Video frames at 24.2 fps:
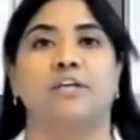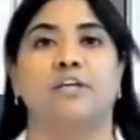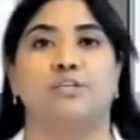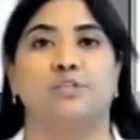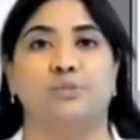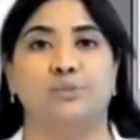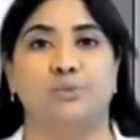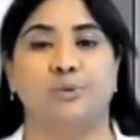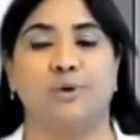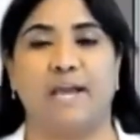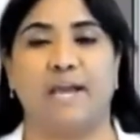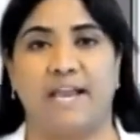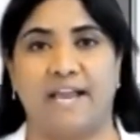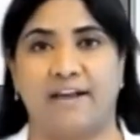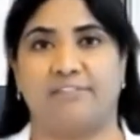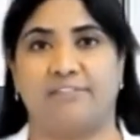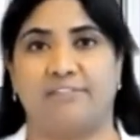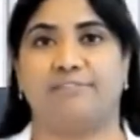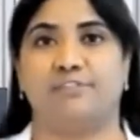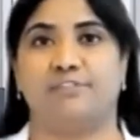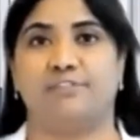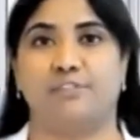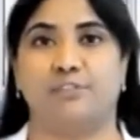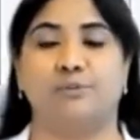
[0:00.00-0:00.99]
you
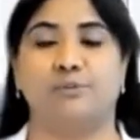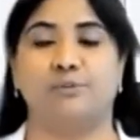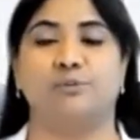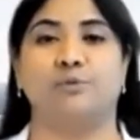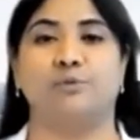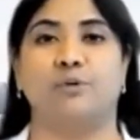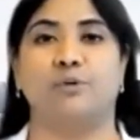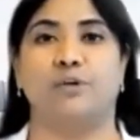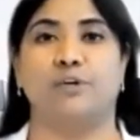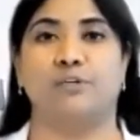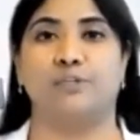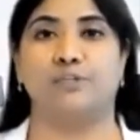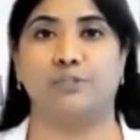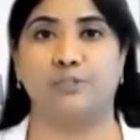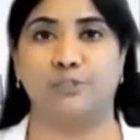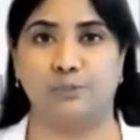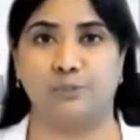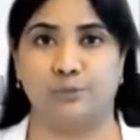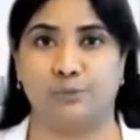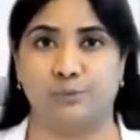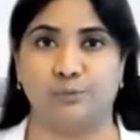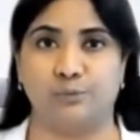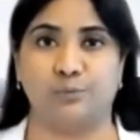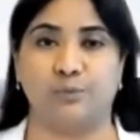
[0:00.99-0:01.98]
have to
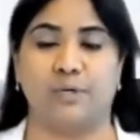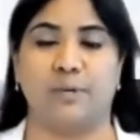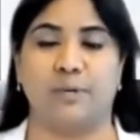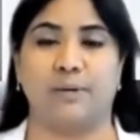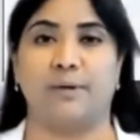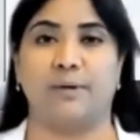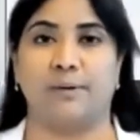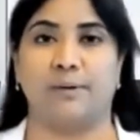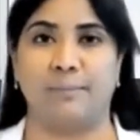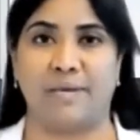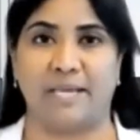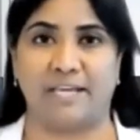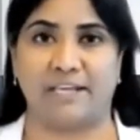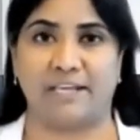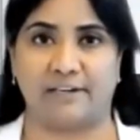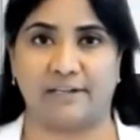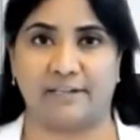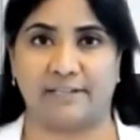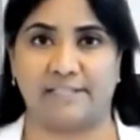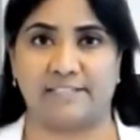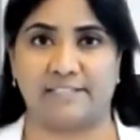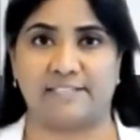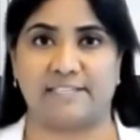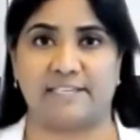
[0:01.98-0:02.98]
do a bank
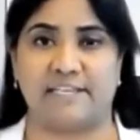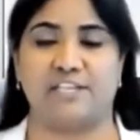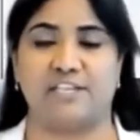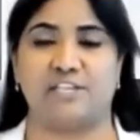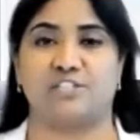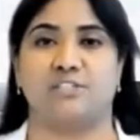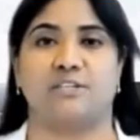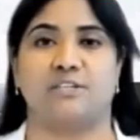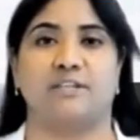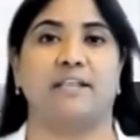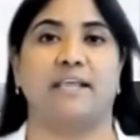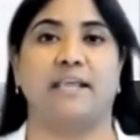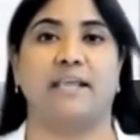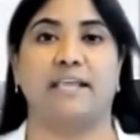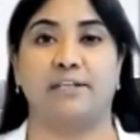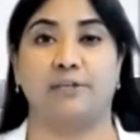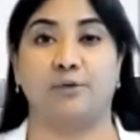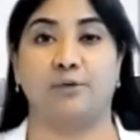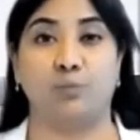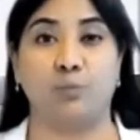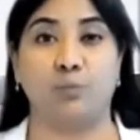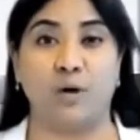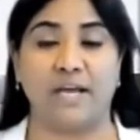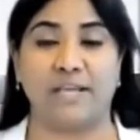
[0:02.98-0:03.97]
reconciliation and
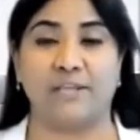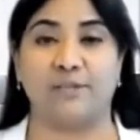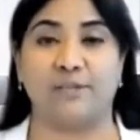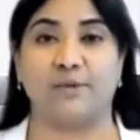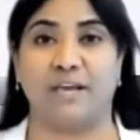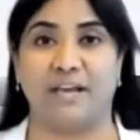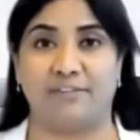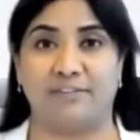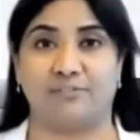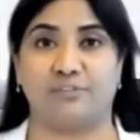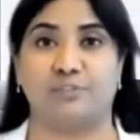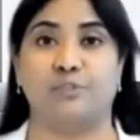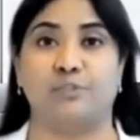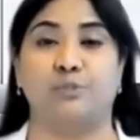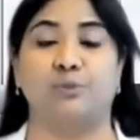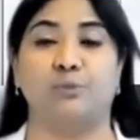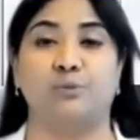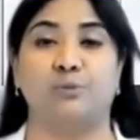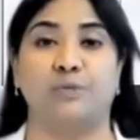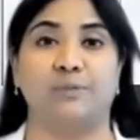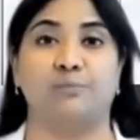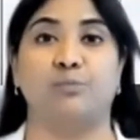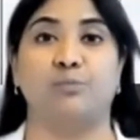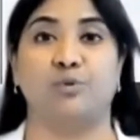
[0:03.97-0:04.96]
why you have to
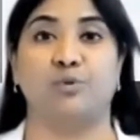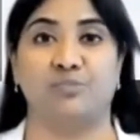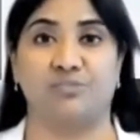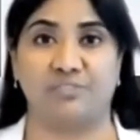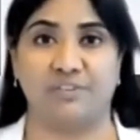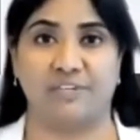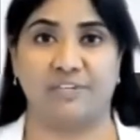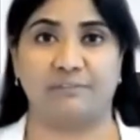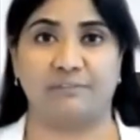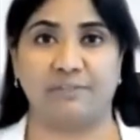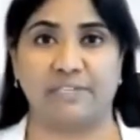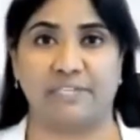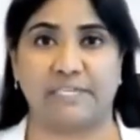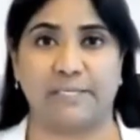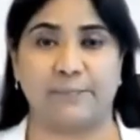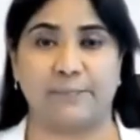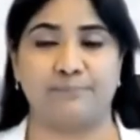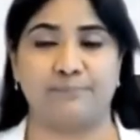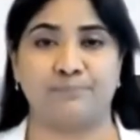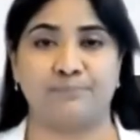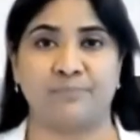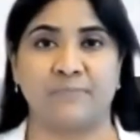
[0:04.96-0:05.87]
do it more frequently.